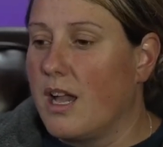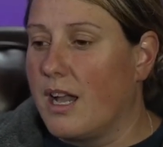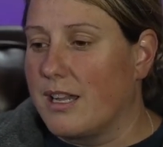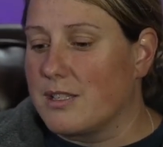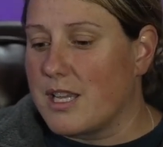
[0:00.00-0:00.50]

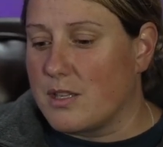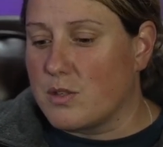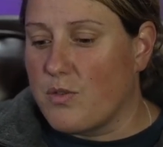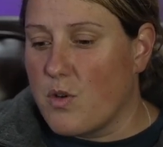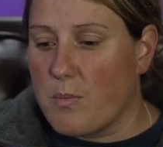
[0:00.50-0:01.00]
test
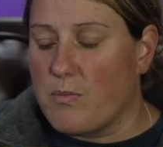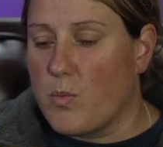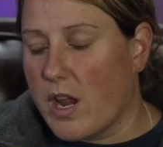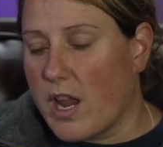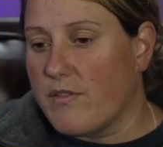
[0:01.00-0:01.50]
form,
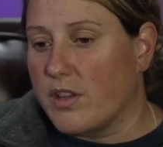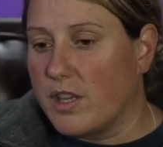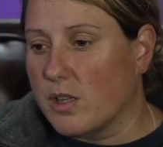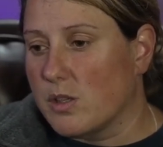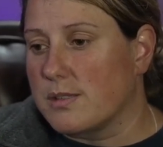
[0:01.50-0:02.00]
where
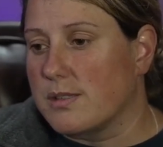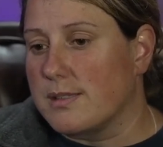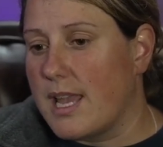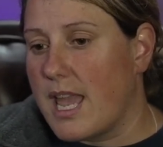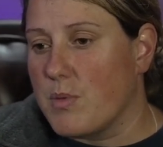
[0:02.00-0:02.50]
everything looks the
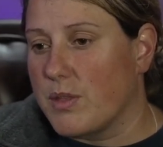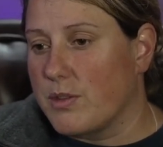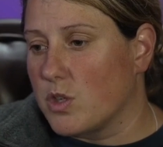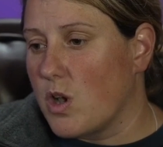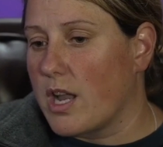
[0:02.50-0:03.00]
same, but the
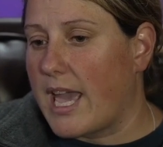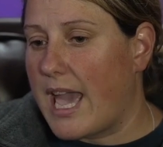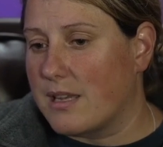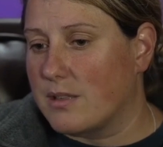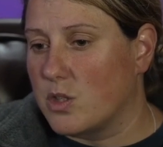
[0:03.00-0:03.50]
dog
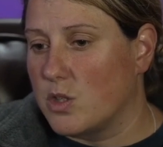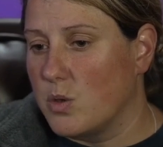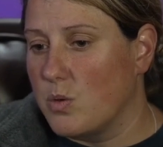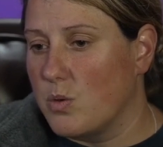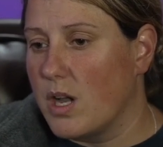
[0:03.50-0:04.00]
has
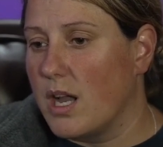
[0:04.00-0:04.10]
to